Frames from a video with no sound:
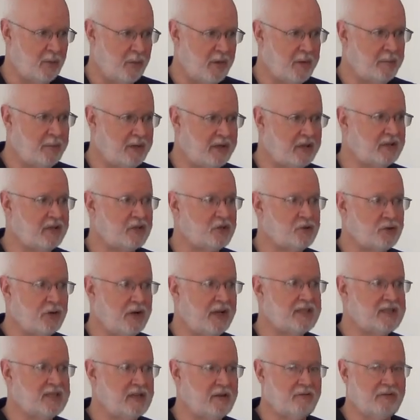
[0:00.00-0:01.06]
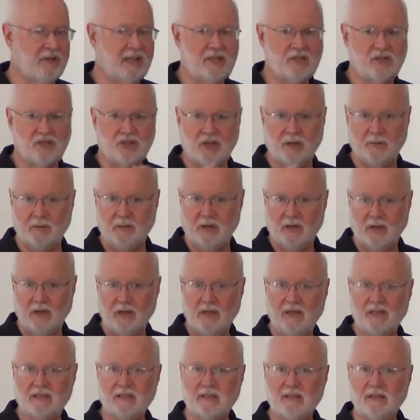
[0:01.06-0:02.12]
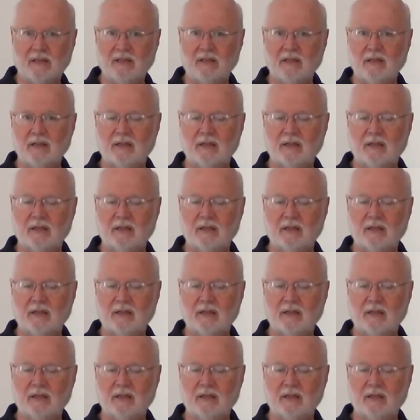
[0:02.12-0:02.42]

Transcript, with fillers: that we build a trust and relationship. That's,